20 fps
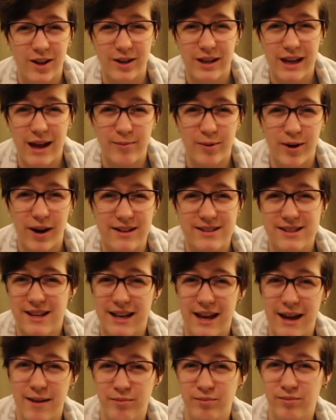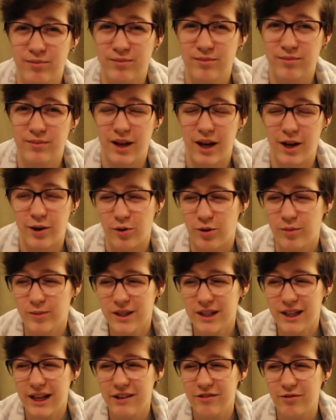on camera as I am in
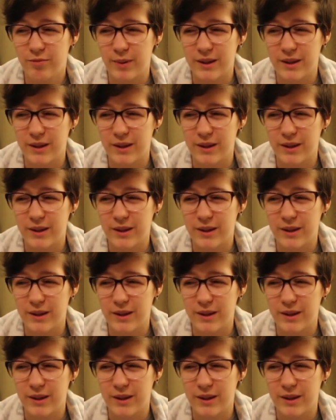normal life,